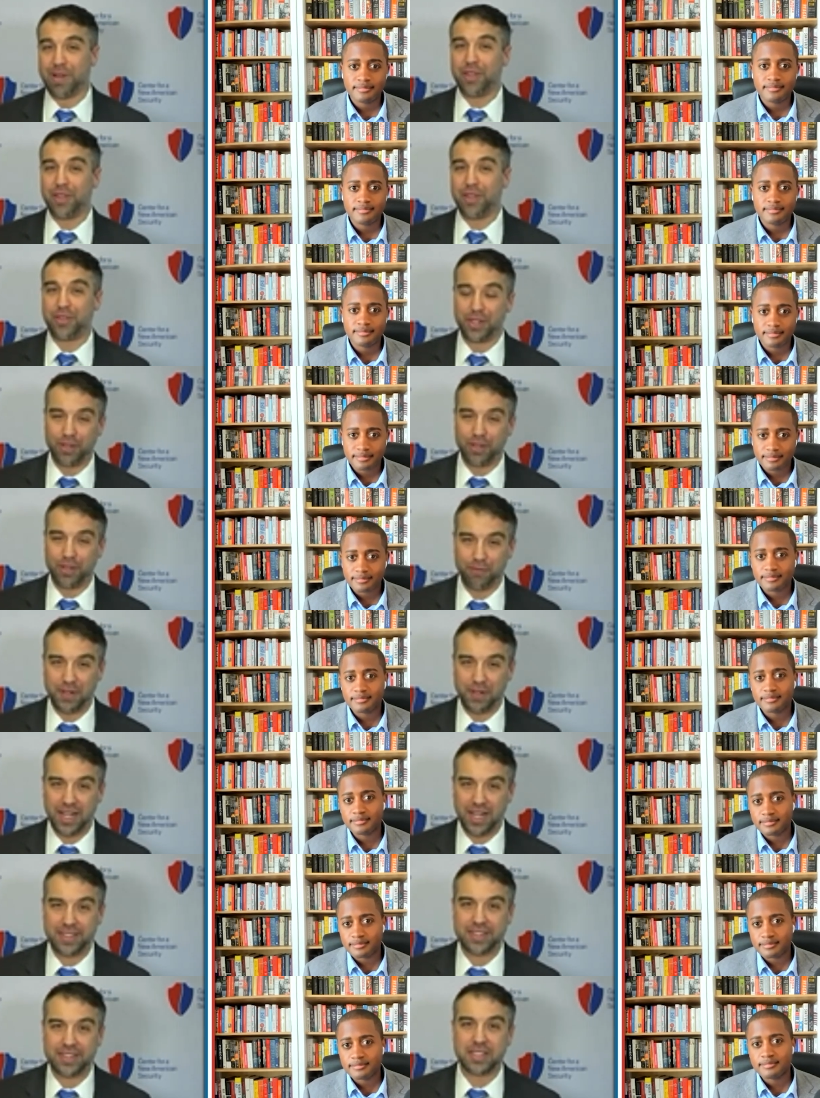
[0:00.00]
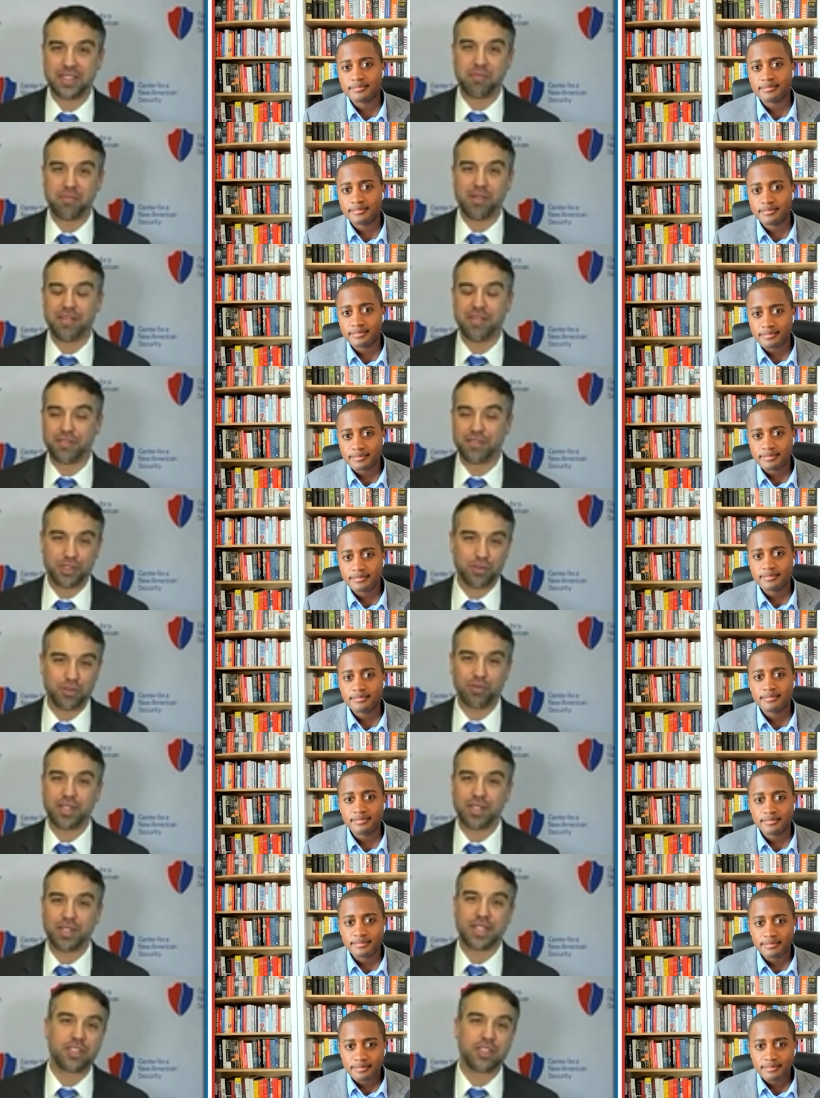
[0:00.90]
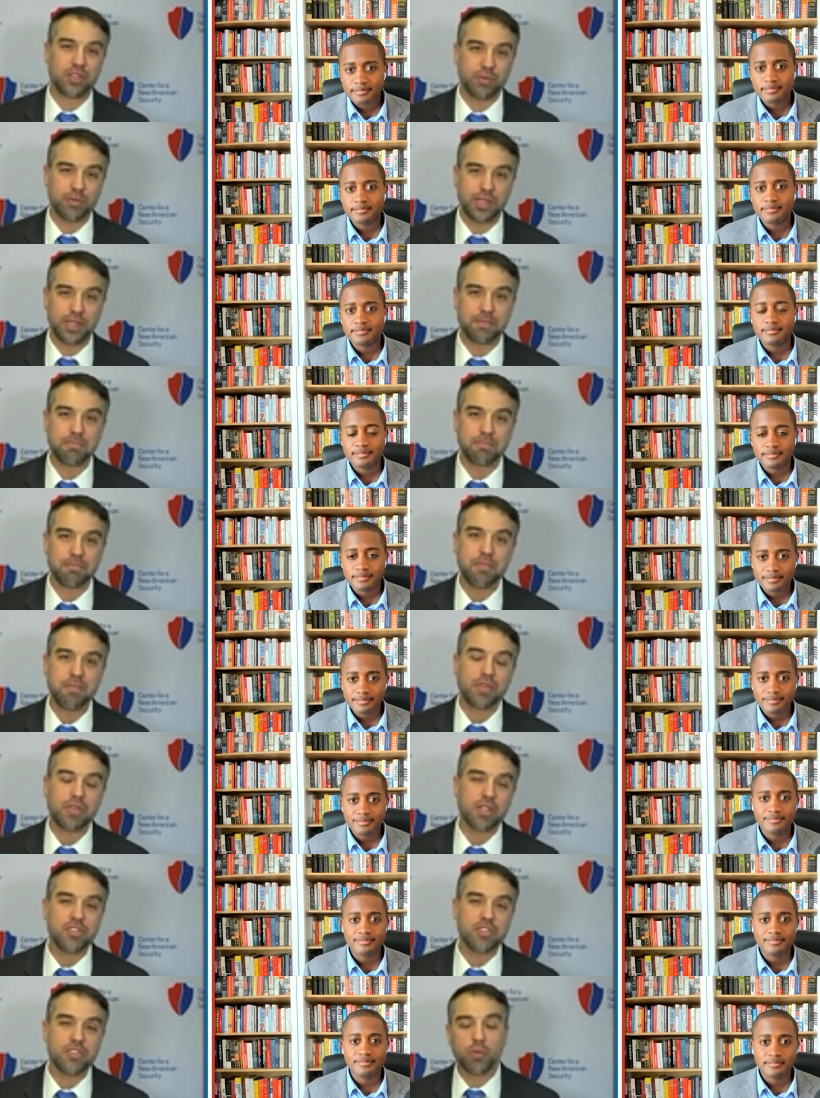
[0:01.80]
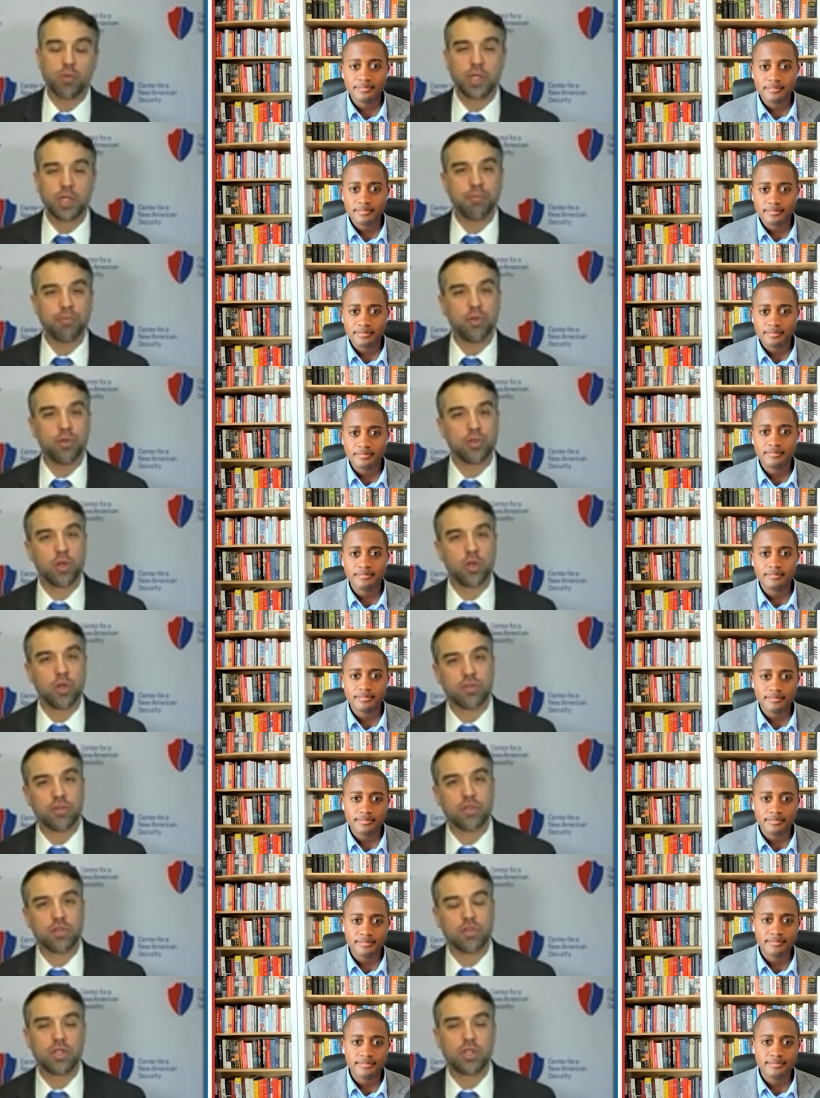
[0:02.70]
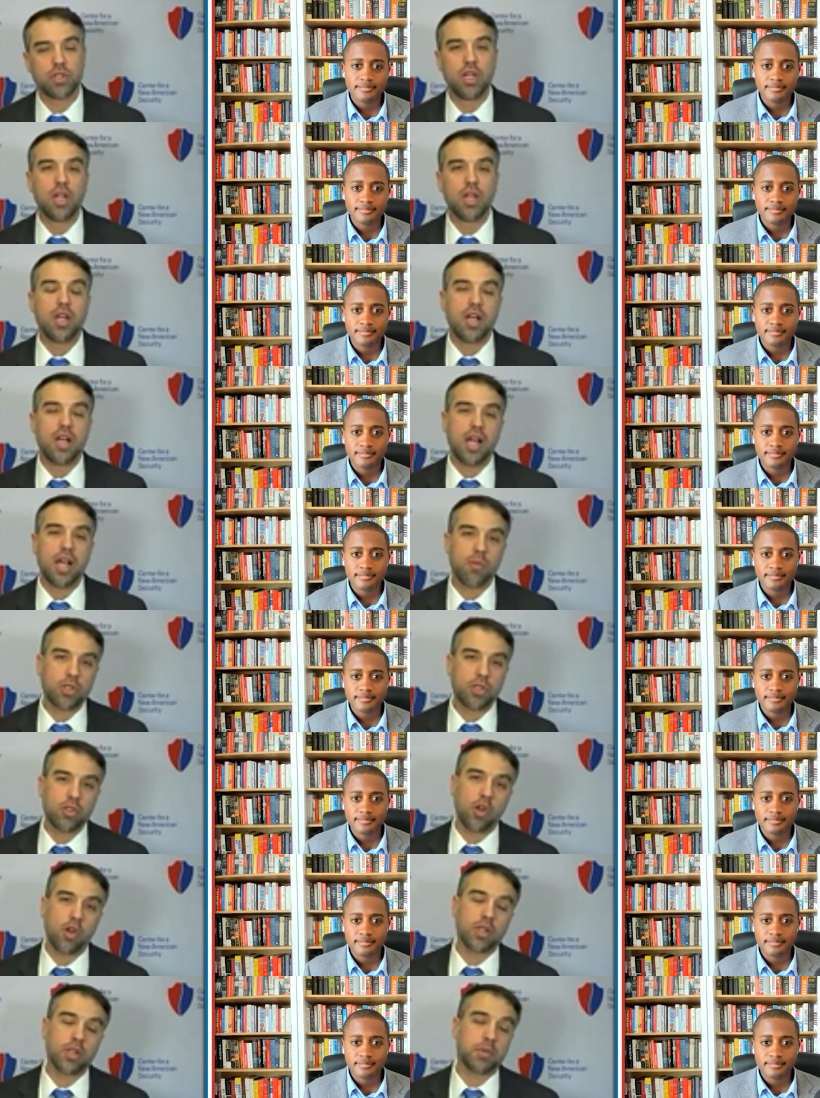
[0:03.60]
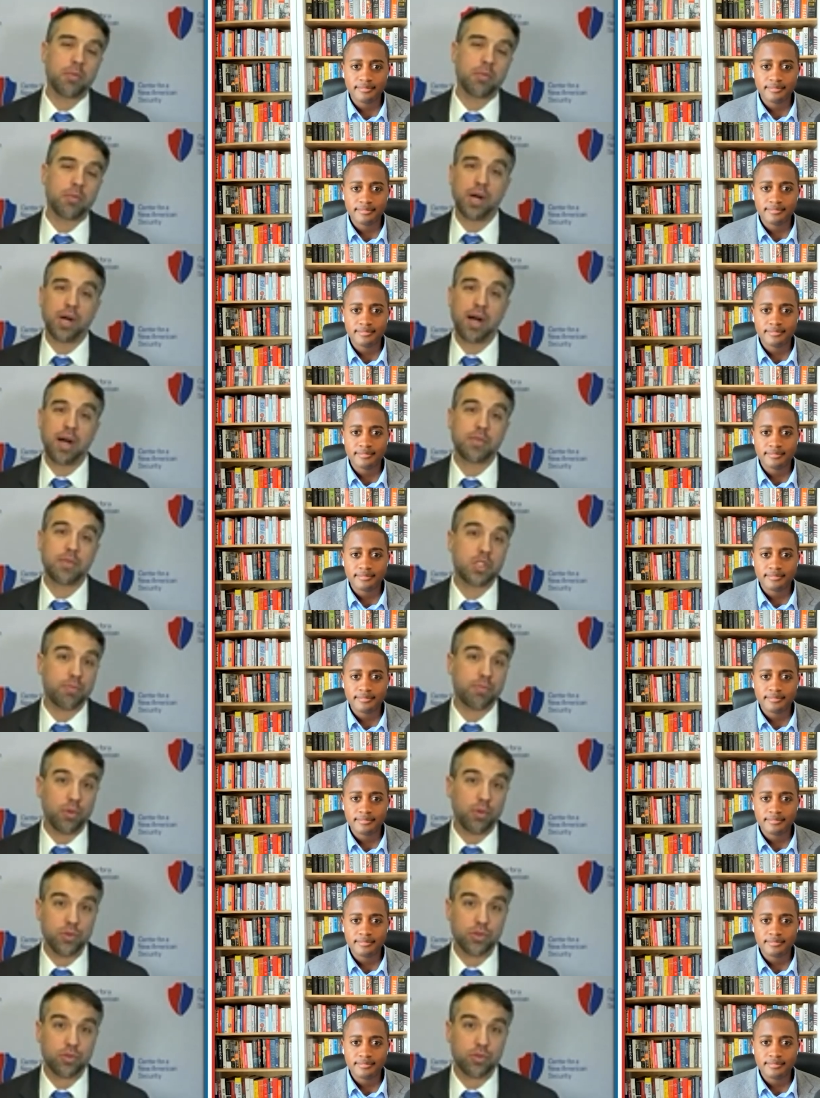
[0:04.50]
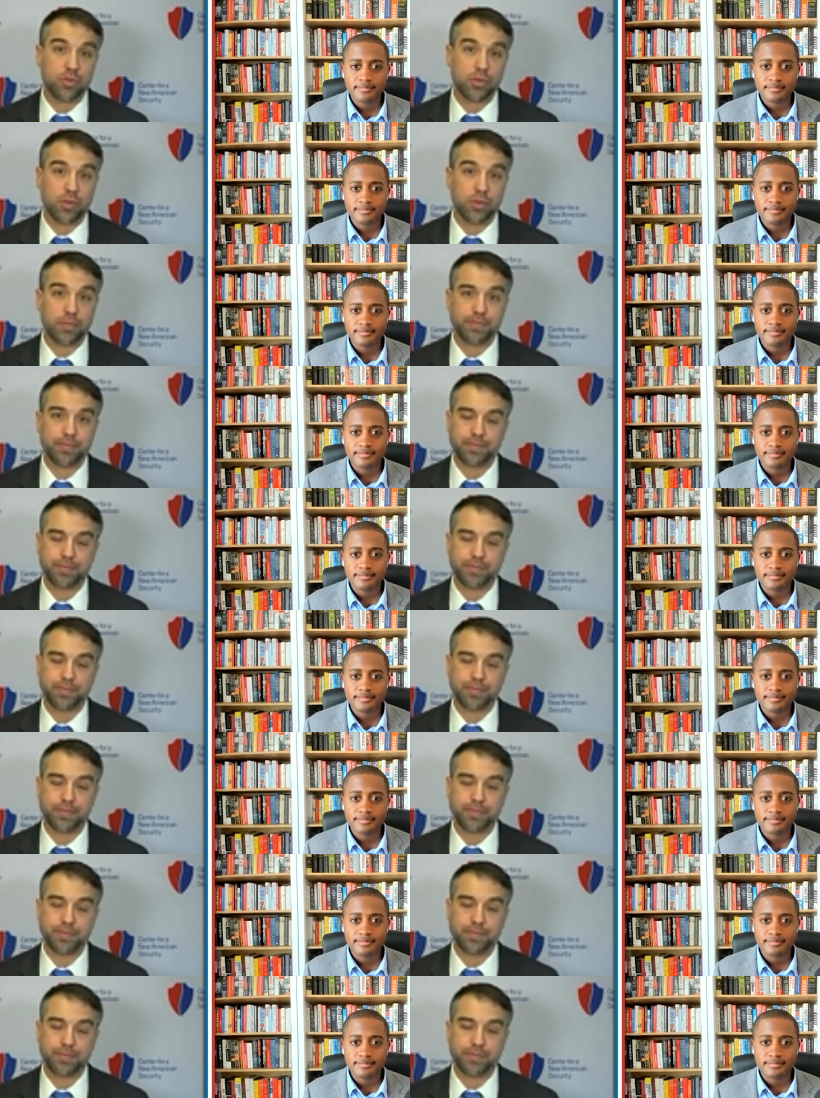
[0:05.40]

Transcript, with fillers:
Speaker 1: method of finding them rather than just running into it. So we pulled over and we called up the bomb disposal crew.